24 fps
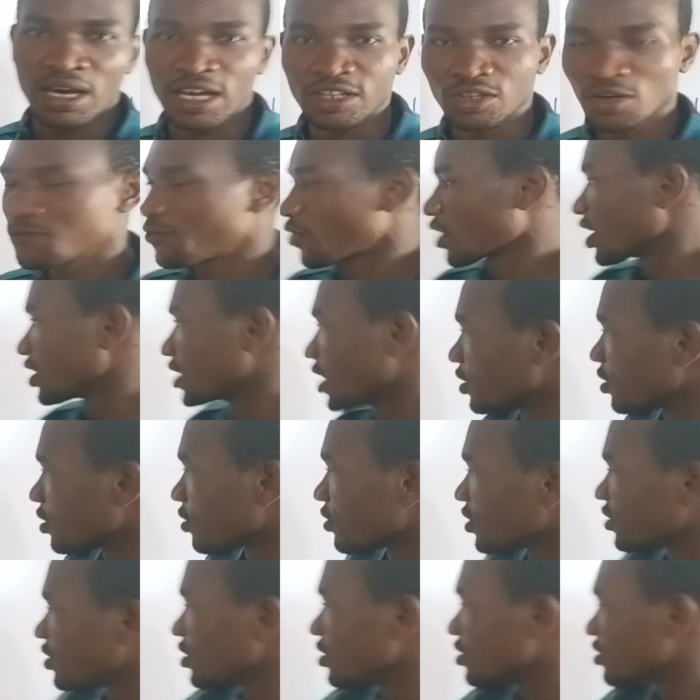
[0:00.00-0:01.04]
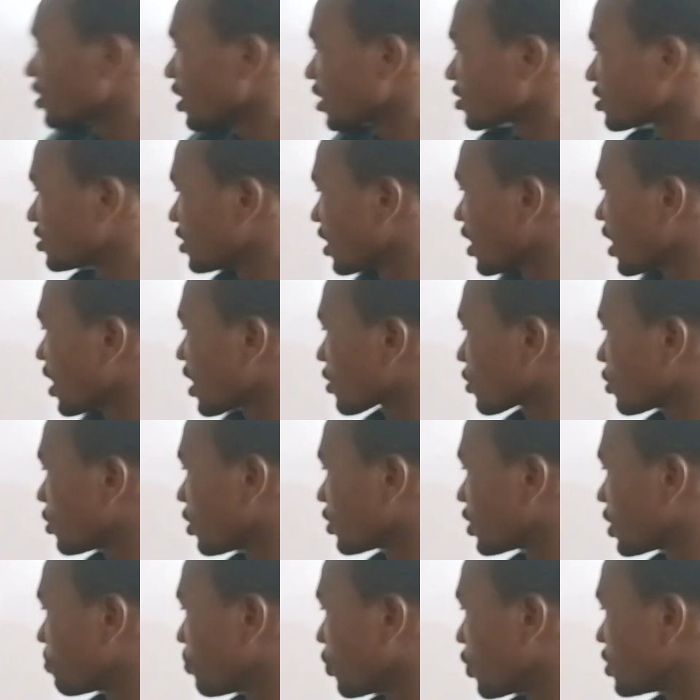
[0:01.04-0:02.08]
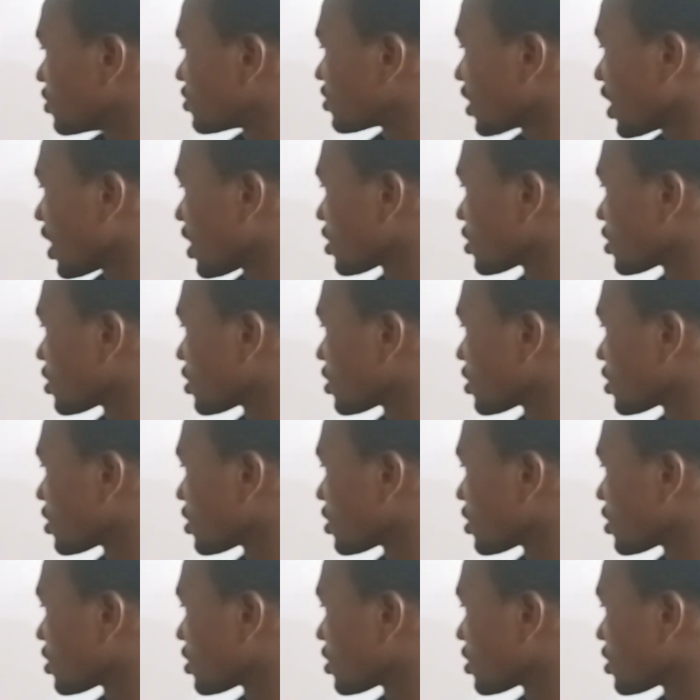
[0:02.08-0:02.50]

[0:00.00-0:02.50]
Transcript: And don't forget that the reason is that the angle on a point,